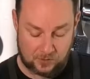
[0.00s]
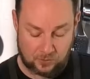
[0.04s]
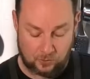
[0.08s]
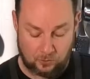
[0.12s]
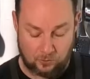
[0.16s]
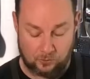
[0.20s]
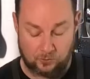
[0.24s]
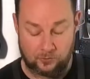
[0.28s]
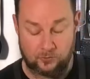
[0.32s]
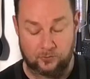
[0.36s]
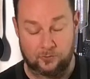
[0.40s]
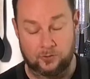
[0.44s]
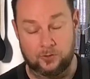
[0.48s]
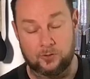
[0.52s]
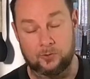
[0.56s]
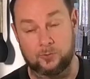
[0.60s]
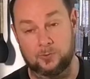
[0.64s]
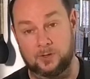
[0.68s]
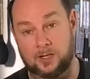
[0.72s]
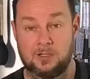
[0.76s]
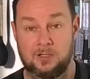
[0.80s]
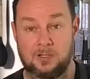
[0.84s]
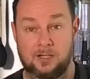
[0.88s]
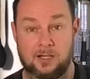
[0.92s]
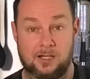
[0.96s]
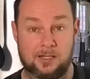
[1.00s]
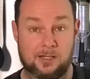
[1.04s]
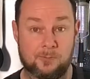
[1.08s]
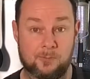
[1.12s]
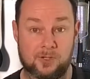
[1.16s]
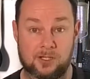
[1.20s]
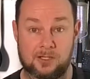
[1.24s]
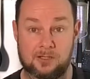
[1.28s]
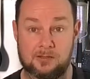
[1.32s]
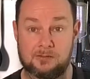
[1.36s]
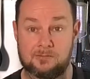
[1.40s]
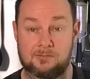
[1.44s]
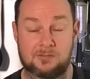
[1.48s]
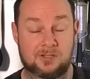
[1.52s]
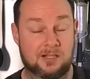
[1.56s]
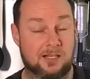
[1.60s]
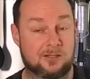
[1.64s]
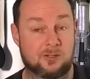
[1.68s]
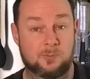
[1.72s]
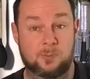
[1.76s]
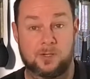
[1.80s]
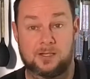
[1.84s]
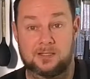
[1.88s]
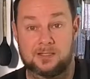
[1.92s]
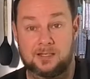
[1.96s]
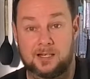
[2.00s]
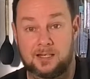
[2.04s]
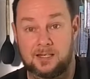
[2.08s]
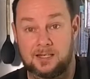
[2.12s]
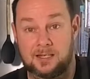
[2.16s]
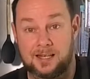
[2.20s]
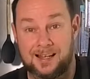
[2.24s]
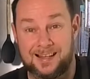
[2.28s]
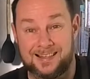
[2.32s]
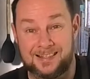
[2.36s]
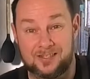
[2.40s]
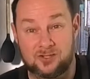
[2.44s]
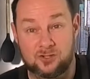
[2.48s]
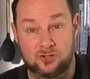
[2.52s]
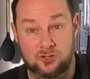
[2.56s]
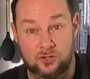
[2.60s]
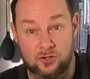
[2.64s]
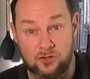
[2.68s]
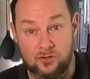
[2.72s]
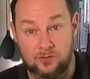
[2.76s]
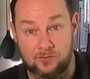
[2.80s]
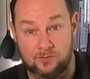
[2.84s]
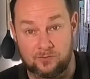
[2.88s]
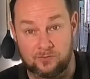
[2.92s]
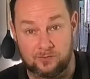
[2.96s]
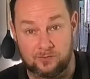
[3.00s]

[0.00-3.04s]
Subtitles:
cook through, and then we can slice up our steak and serve.